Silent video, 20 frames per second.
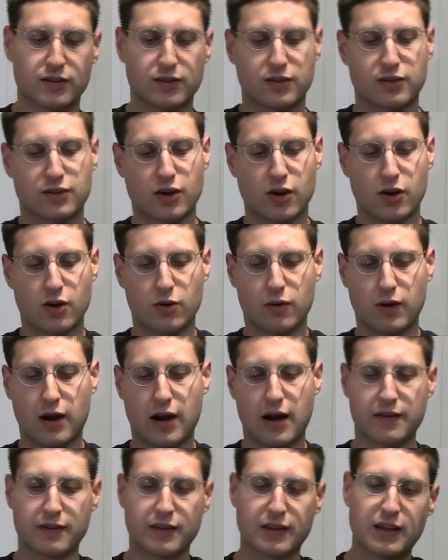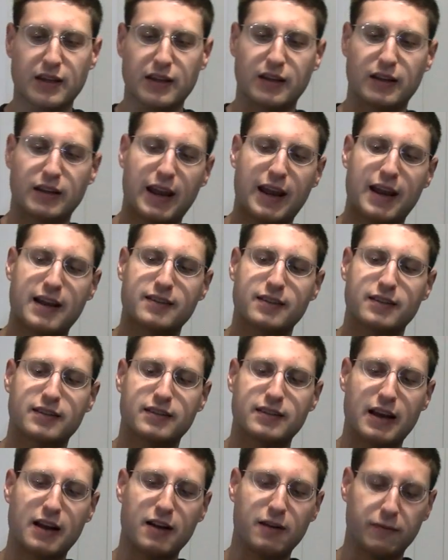So on the cans
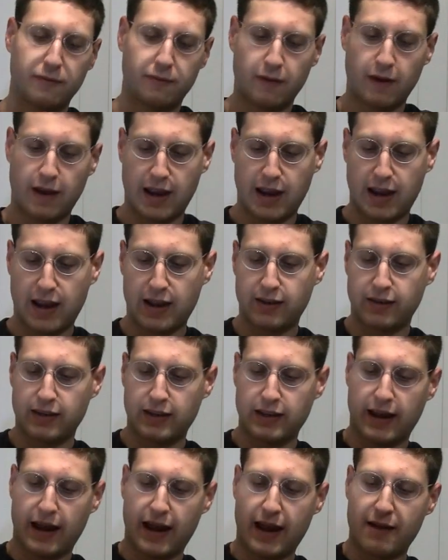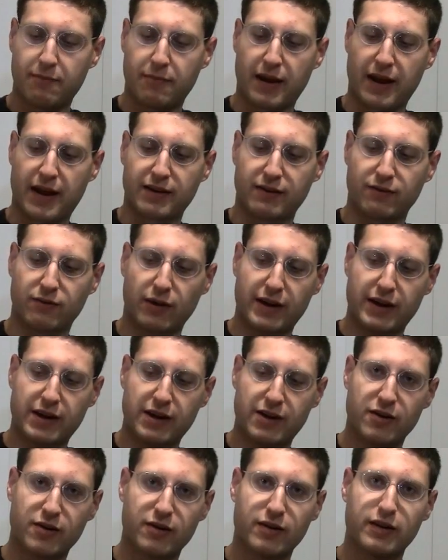itself and the headband right
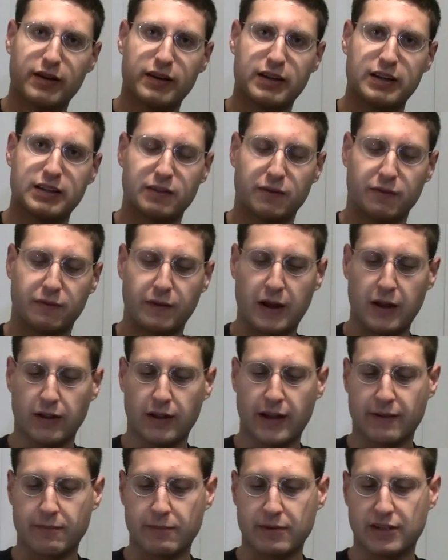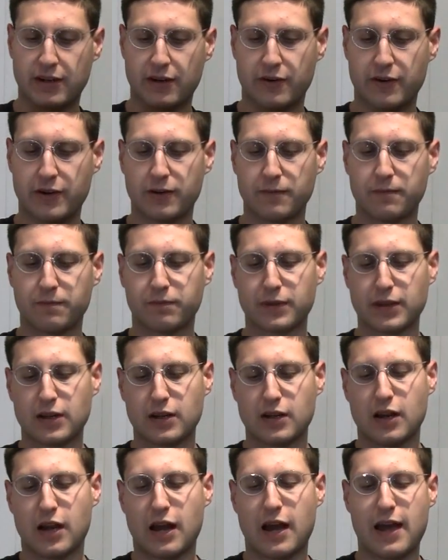here is a felt-like material,
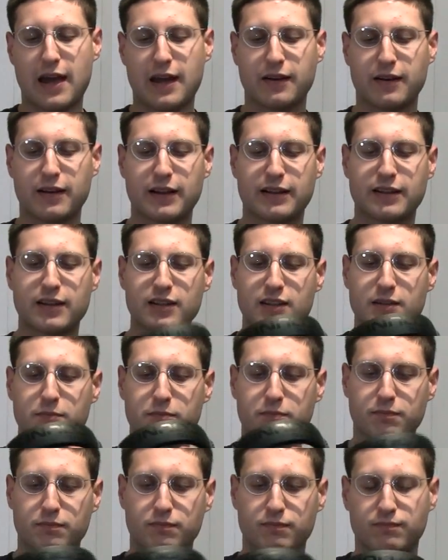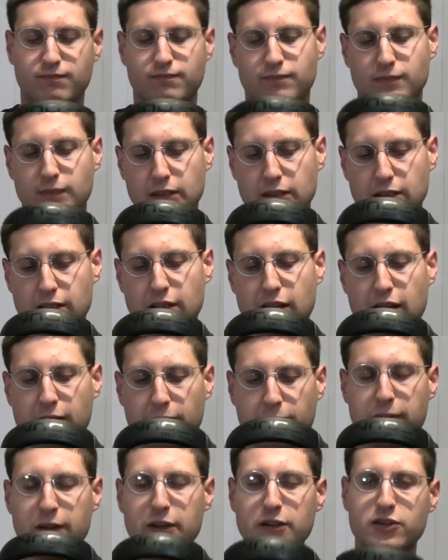and it
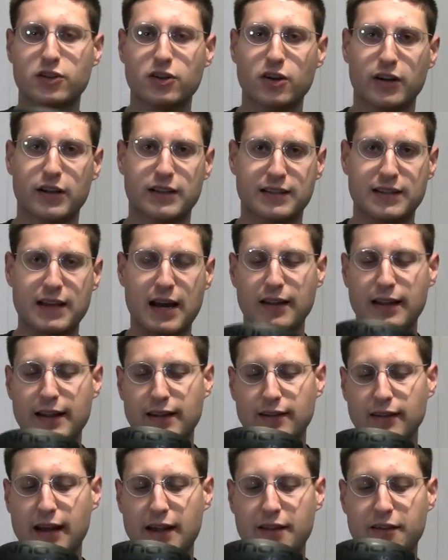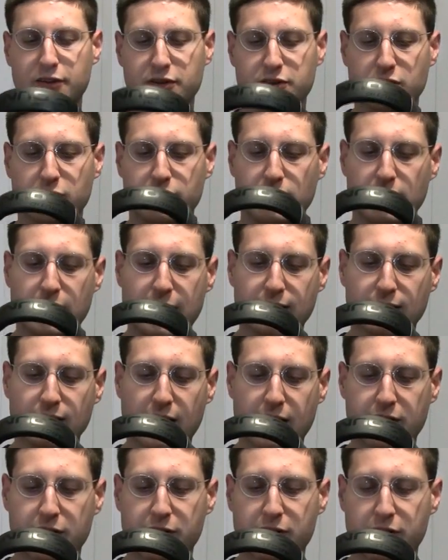feels good. It's not like leather, so if you like
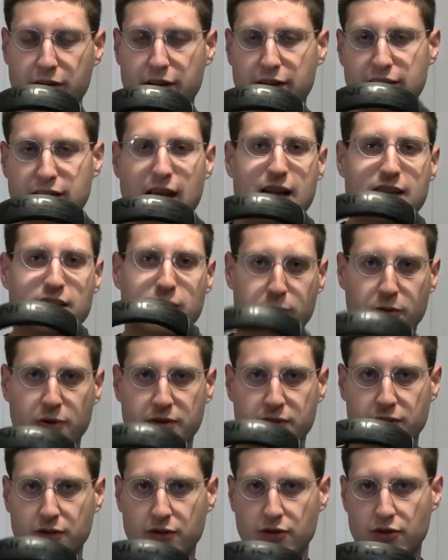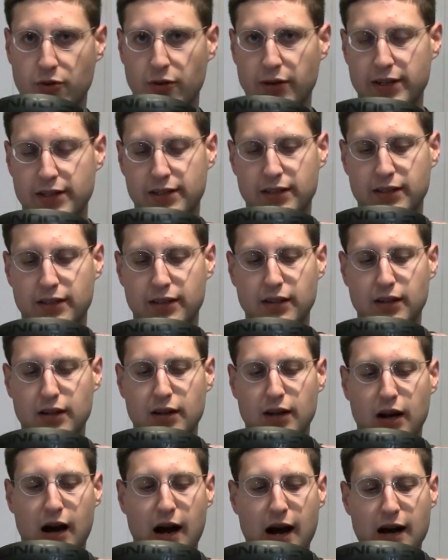leather, that's a personal choice.
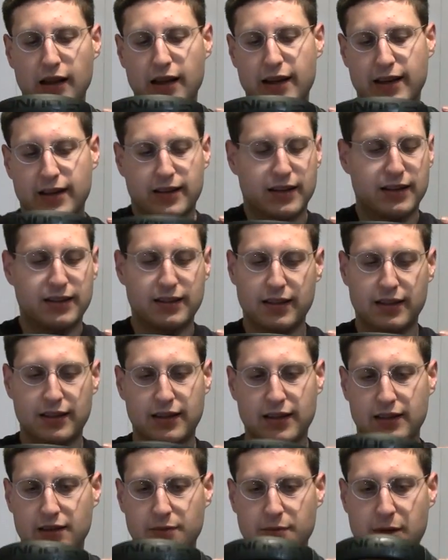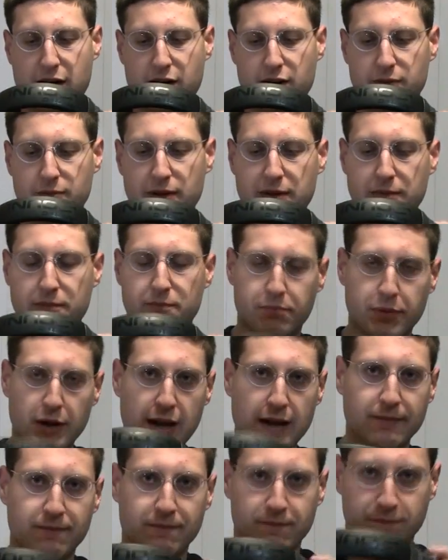I like it, it doesn't matter to me.
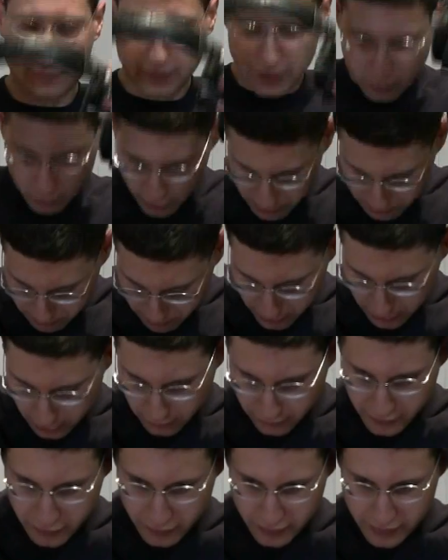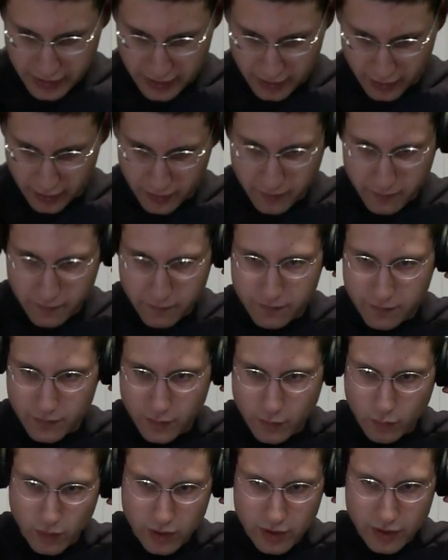But when you put it over your ear,
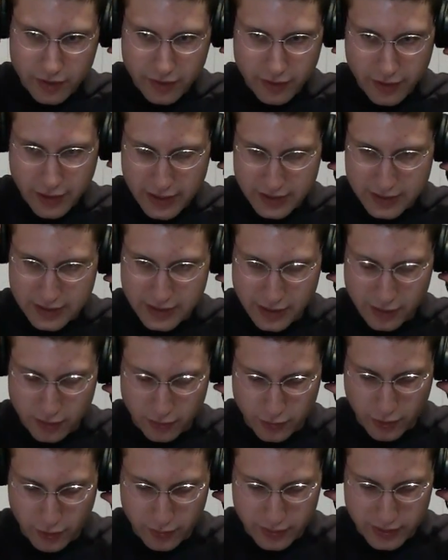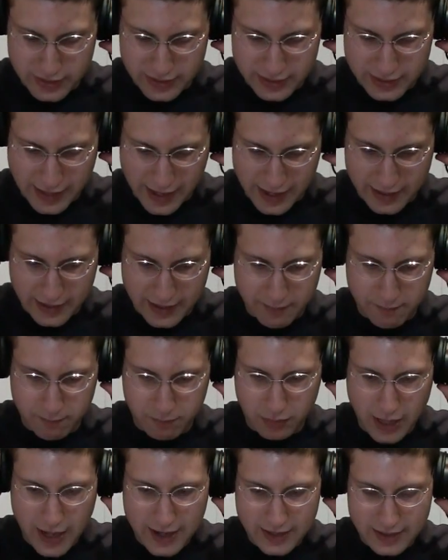one of the things that you'll notice is that it
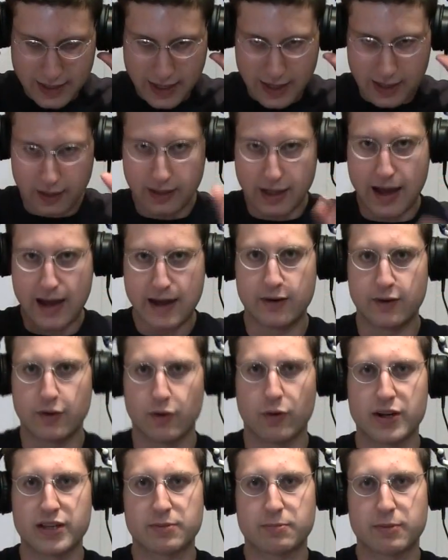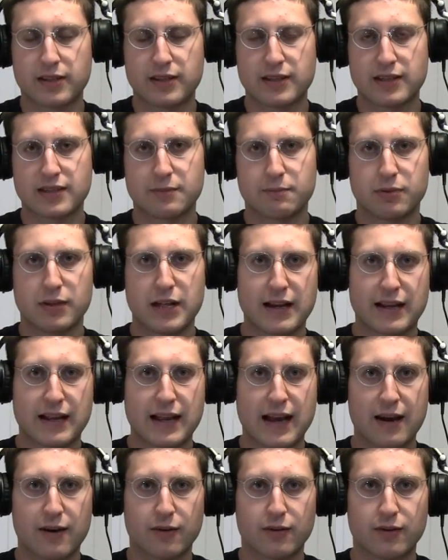blocks out a lot of noise, but it doesn't block
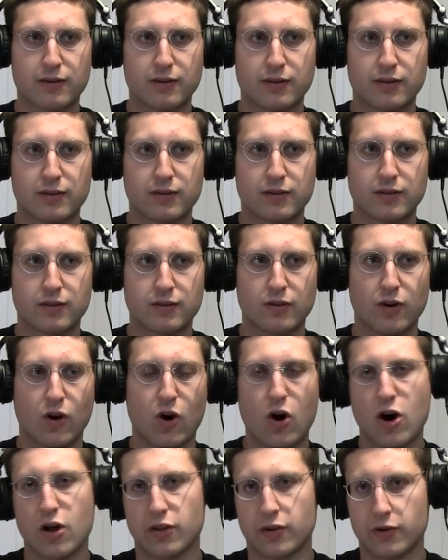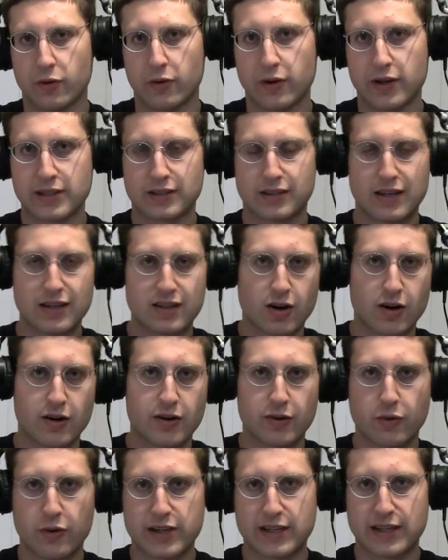out all the noise. These
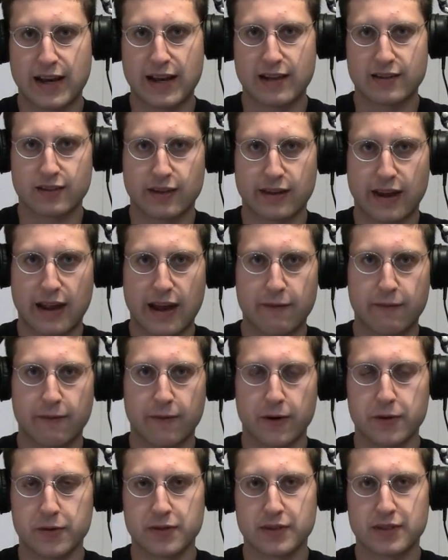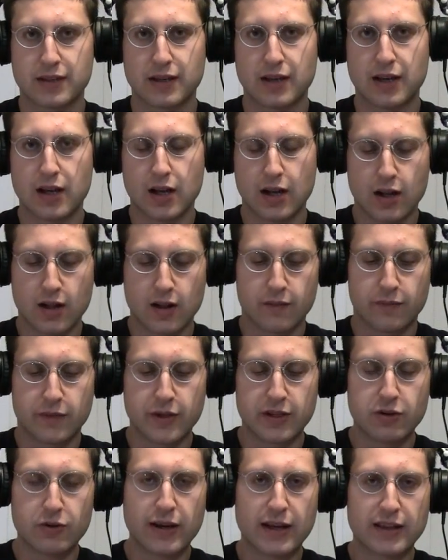aren't noise-canceling headphones.
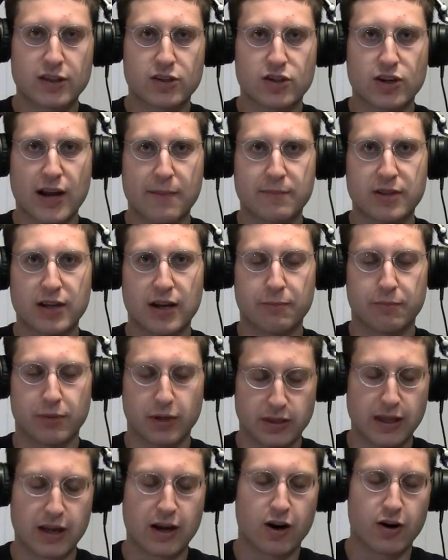They do get the job done, but they